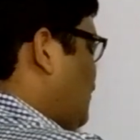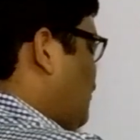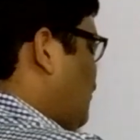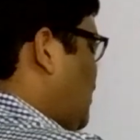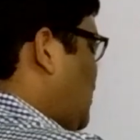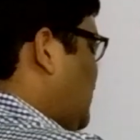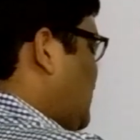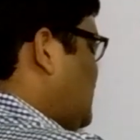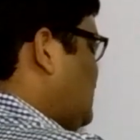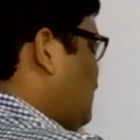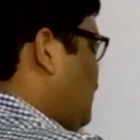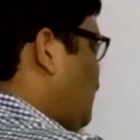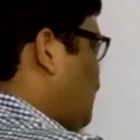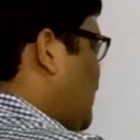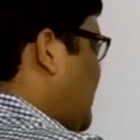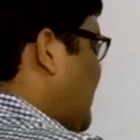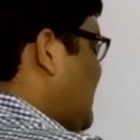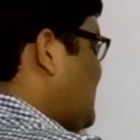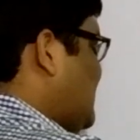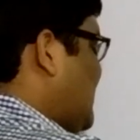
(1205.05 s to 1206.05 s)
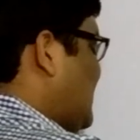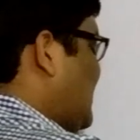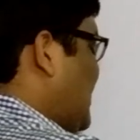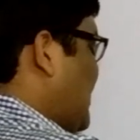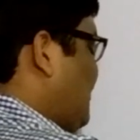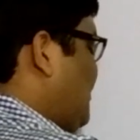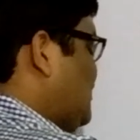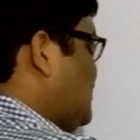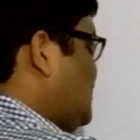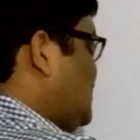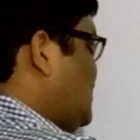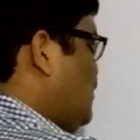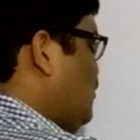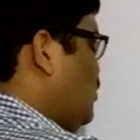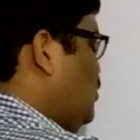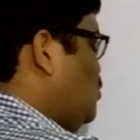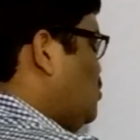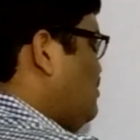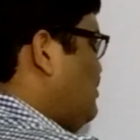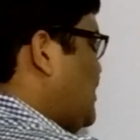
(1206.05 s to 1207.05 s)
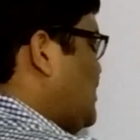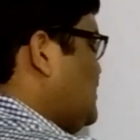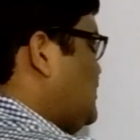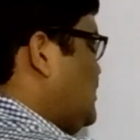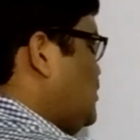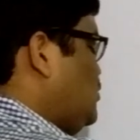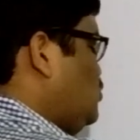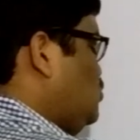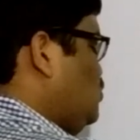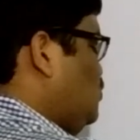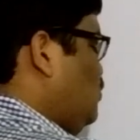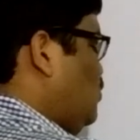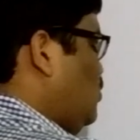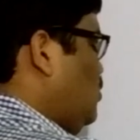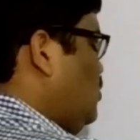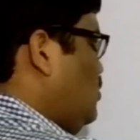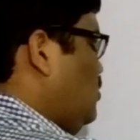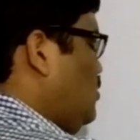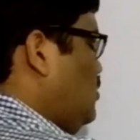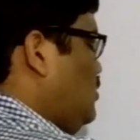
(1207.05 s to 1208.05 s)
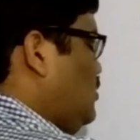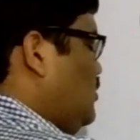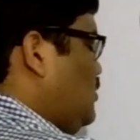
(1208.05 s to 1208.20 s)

What exactly happens? CO2 plus H2O